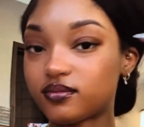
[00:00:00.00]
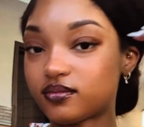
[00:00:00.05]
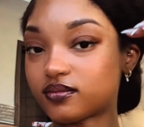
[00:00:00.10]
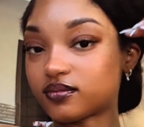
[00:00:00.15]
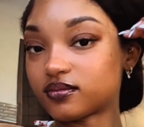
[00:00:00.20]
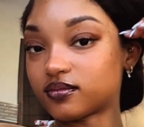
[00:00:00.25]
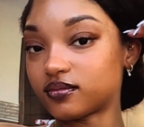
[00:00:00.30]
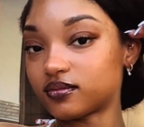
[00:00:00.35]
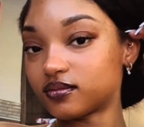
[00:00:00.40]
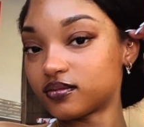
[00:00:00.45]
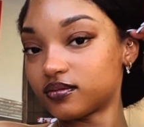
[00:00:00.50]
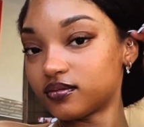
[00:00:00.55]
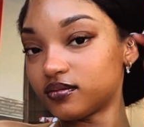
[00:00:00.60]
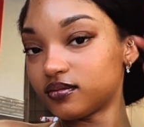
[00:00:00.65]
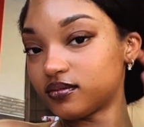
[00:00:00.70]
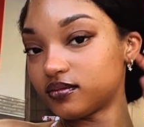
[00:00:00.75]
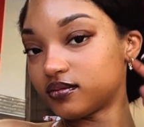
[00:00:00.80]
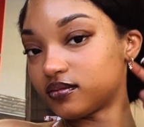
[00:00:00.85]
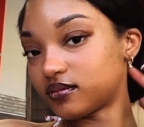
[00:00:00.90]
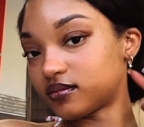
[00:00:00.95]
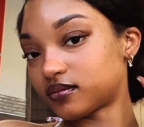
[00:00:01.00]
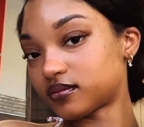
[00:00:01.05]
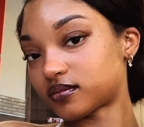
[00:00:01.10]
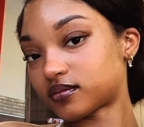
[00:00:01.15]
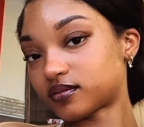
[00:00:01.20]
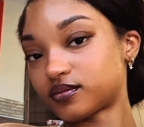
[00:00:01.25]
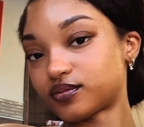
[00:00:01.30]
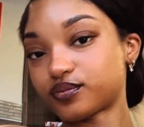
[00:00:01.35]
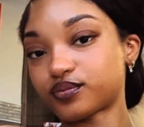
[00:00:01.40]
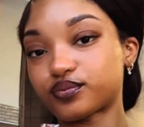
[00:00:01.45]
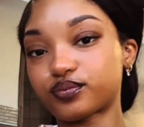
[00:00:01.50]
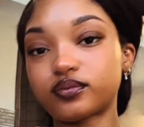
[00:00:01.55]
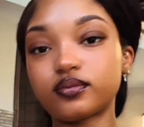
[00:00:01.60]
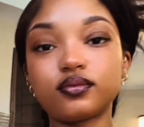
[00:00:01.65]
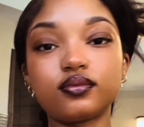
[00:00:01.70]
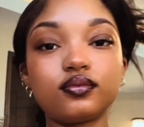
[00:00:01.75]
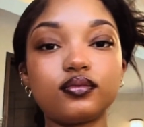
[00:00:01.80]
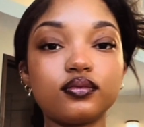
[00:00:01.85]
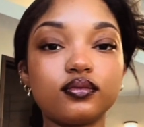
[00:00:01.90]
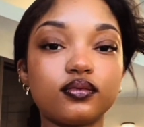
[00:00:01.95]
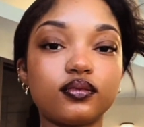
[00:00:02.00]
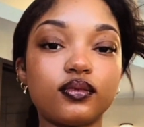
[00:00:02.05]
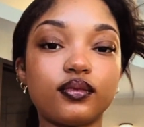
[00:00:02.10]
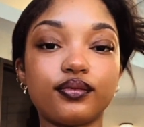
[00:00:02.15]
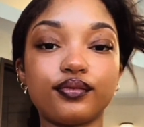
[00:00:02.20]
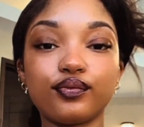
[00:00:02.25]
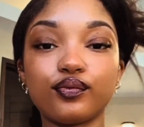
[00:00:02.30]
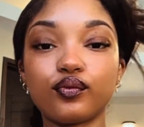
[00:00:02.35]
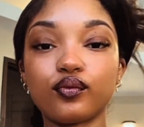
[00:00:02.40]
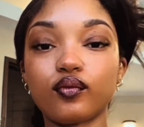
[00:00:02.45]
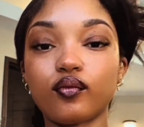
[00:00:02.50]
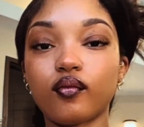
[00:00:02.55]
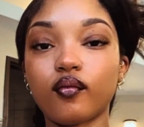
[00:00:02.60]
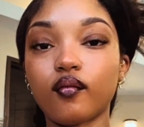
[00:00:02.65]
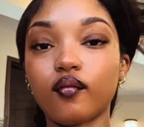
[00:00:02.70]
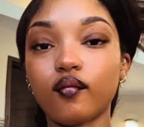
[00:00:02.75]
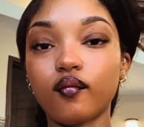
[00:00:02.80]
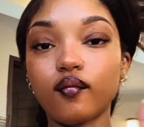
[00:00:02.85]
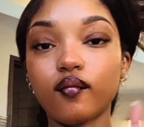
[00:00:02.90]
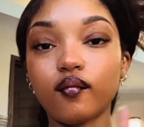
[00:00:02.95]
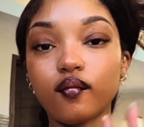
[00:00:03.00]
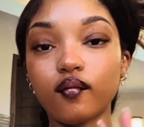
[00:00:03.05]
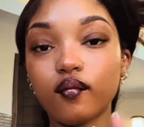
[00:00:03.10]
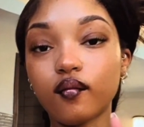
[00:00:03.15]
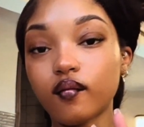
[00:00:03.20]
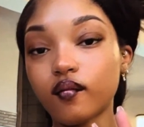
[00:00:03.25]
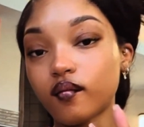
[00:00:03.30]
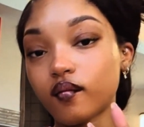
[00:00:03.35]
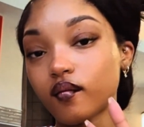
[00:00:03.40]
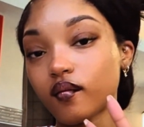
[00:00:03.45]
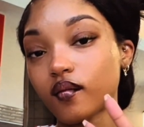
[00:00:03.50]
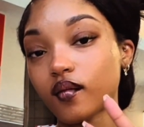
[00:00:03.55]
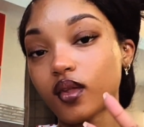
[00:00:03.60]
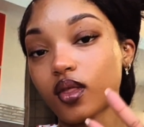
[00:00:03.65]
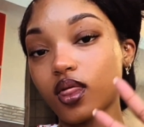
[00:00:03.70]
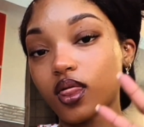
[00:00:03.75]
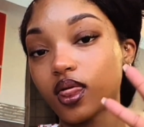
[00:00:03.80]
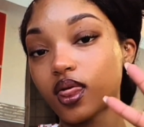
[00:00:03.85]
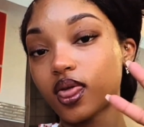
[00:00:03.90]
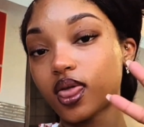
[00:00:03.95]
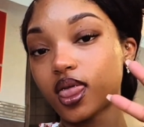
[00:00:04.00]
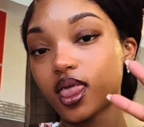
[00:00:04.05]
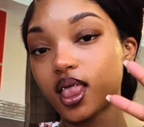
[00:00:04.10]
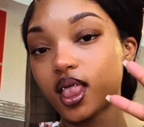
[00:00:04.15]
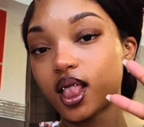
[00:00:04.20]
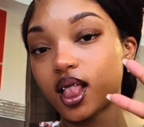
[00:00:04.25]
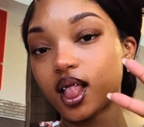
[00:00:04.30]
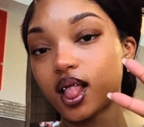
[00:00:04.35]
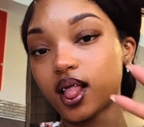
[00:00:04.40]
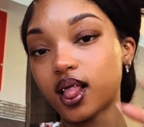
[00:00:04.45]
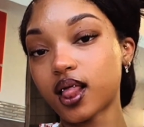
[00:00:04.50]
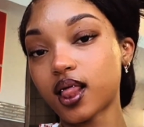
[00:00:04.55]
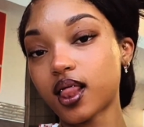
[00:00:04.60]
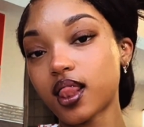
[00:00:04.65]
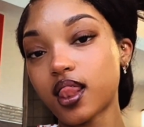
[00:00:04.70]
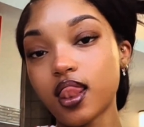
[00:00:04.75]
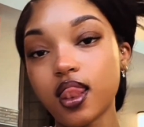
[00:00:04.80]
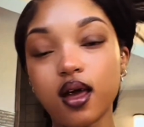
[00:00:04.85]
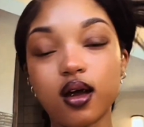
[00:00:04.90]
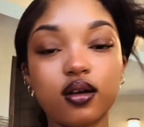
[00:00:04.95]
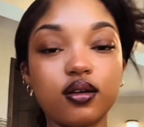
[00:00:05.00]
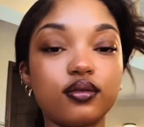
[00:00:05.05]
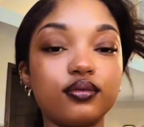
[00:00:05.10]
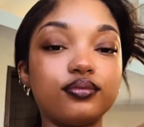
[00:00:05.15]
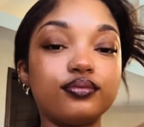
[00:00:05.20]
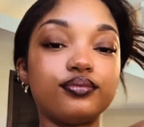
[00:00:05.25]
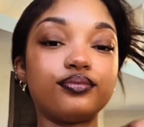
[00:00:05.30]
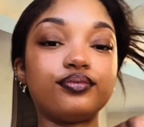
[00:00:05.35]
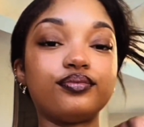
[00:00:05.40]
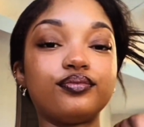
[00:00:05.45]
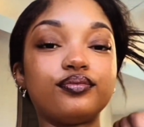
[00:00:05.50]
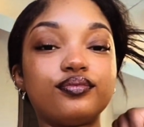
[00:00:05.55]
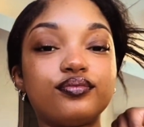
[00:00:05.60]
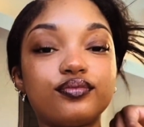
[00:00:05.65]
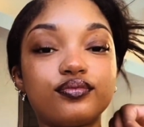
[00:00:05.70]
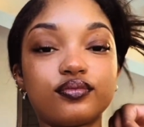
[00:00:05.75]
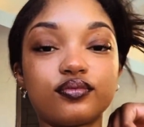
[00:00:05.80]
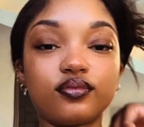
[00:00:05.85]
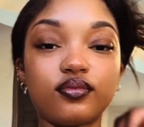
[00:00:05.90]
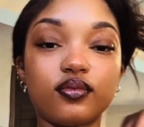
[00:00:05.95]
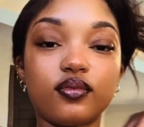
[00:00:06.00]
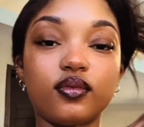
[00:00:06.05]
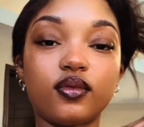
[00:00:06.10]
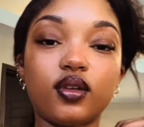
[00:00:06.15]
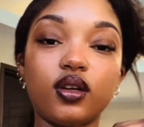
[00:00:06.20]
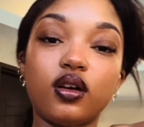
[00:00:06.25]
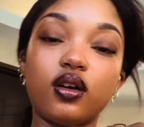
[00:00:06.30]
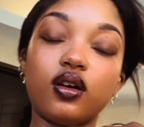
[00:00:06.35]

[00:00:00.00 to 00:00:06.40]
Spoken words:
you gotta wash it, blow dry it, so all that good stuff. I just went in the store, got me some pack hair real